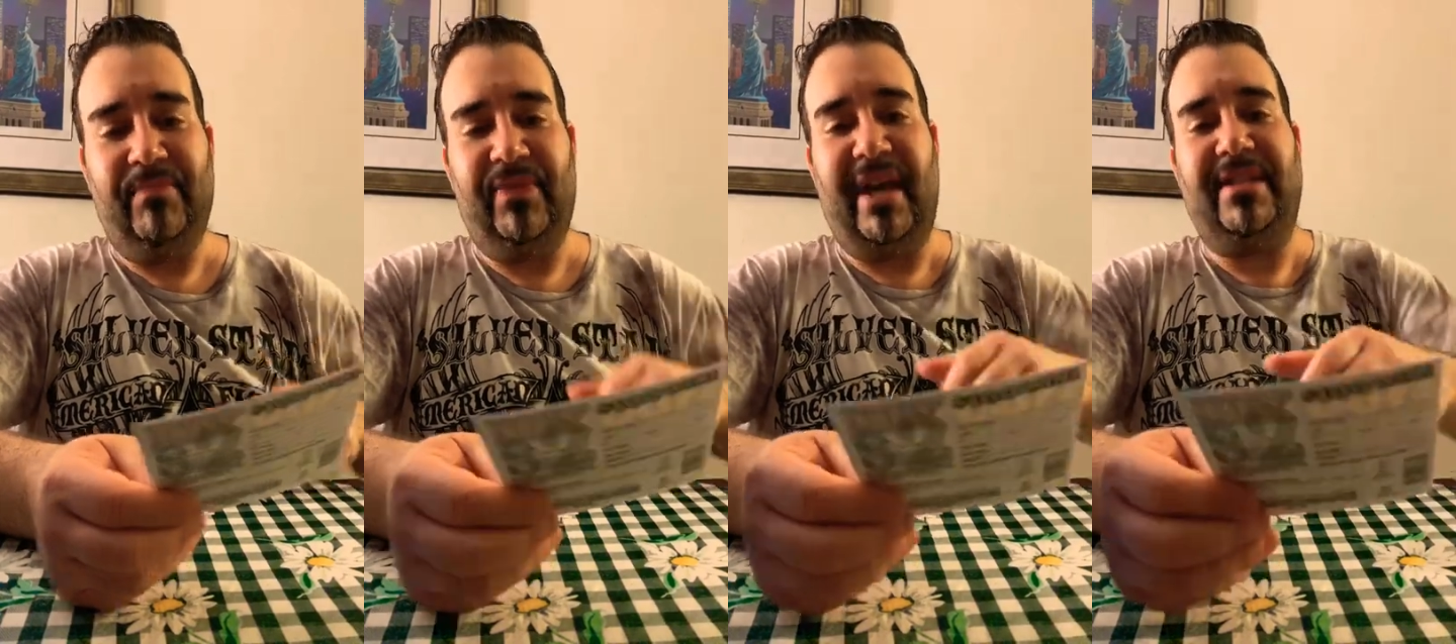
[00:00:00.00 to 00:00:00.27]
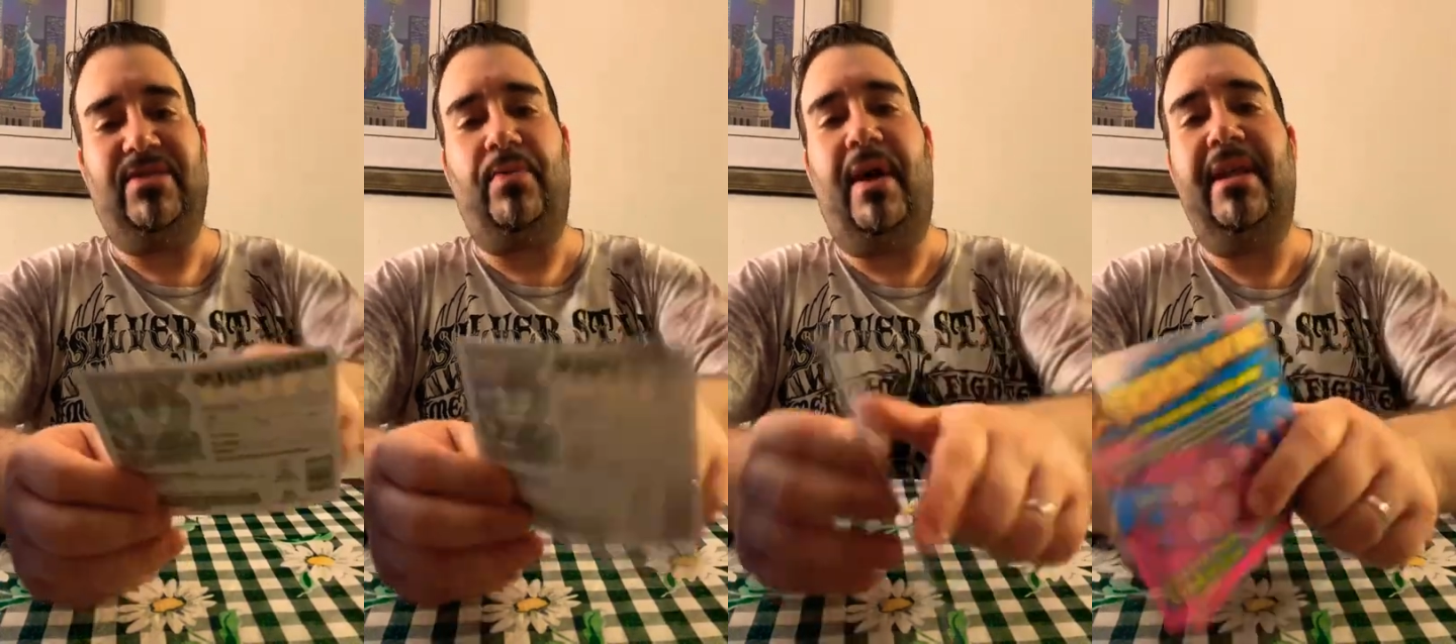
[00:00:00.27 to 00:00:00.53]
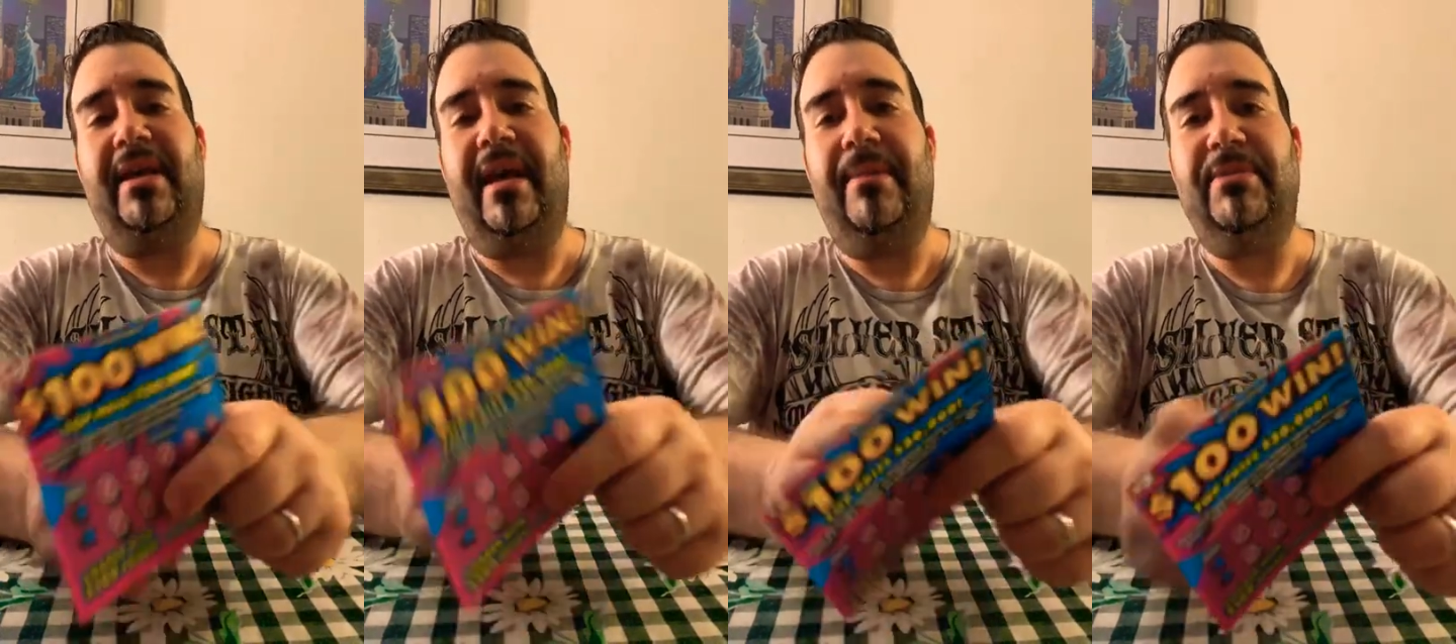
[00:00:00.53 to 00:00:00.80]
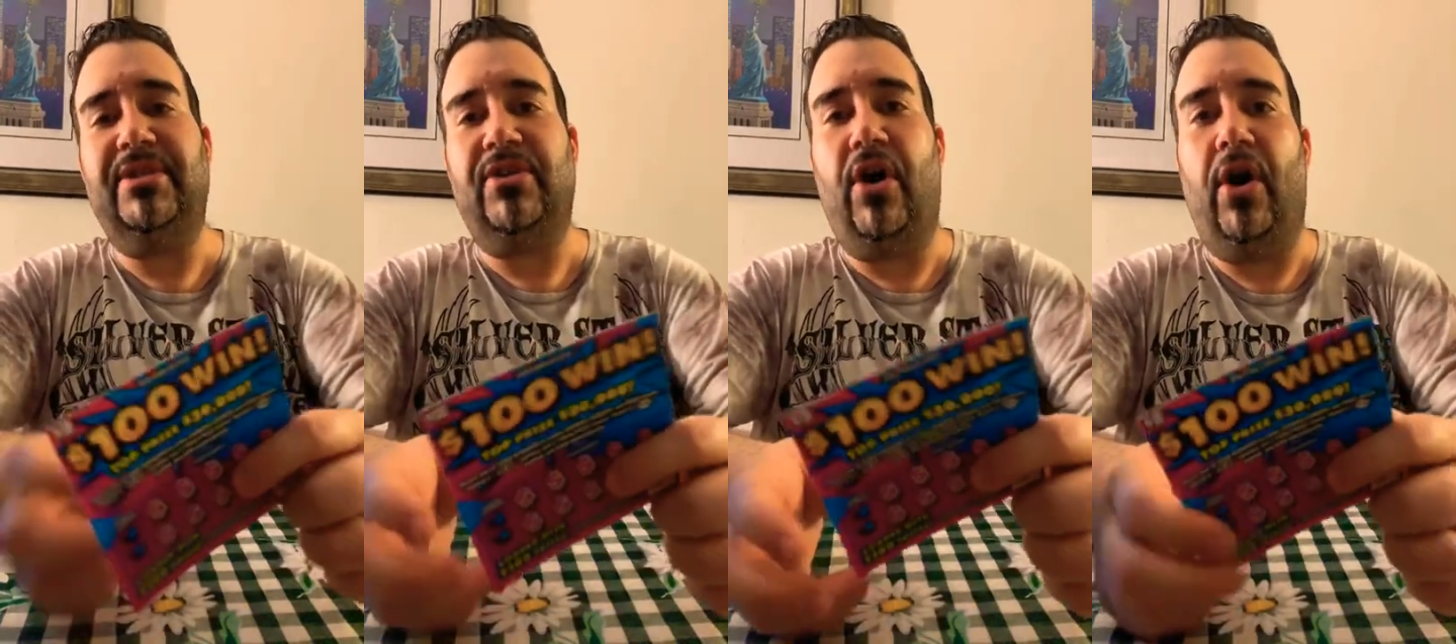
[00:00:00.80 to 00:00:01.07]
That's why the
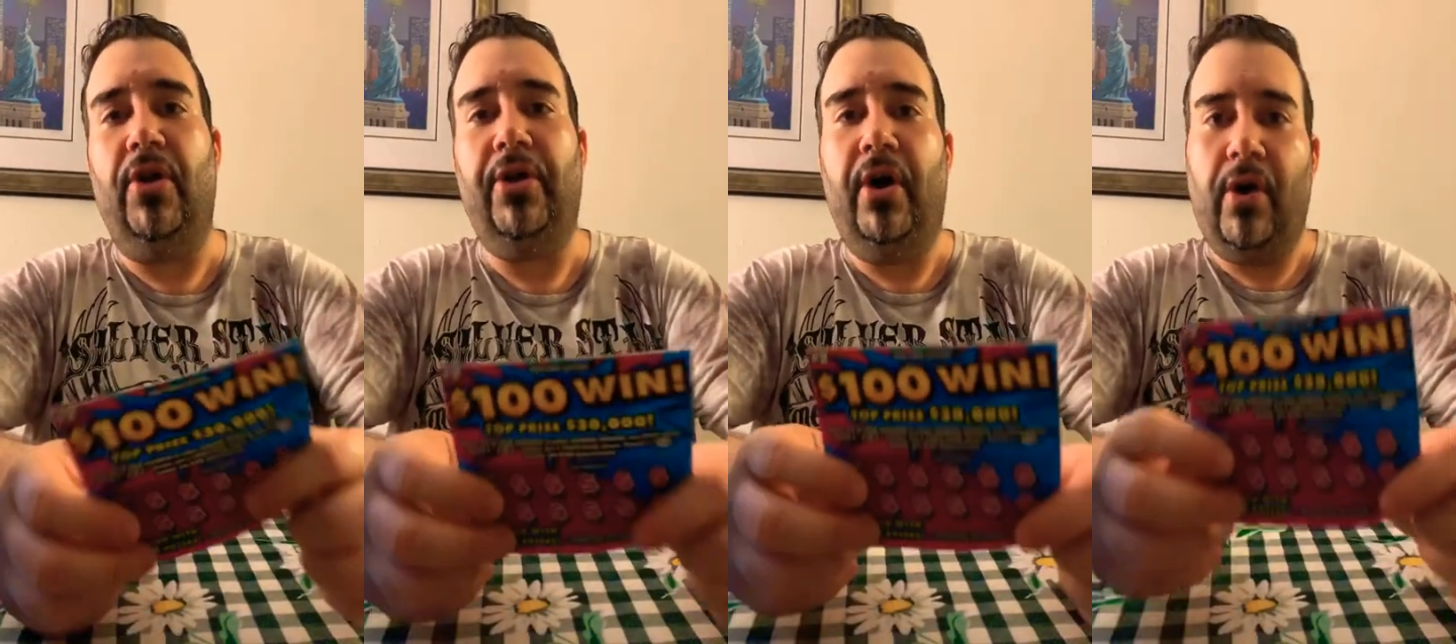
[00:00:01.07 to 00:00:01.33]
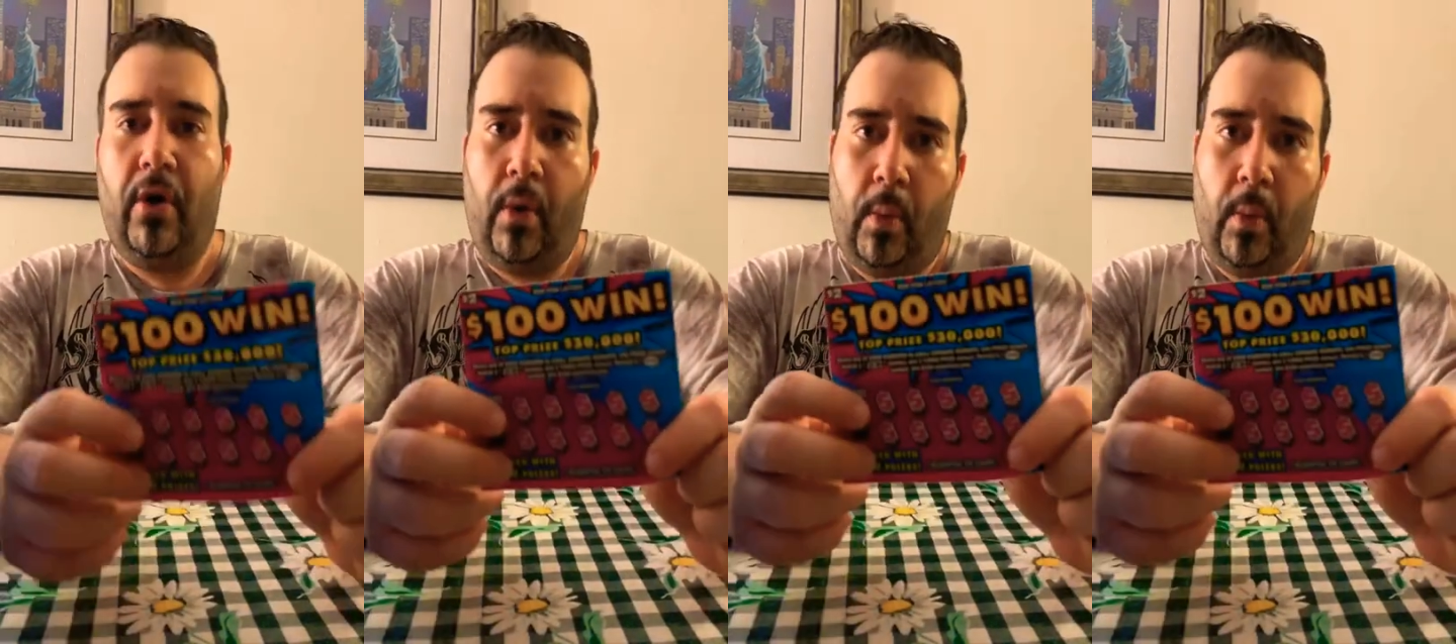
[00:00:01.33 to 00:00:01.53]
game is called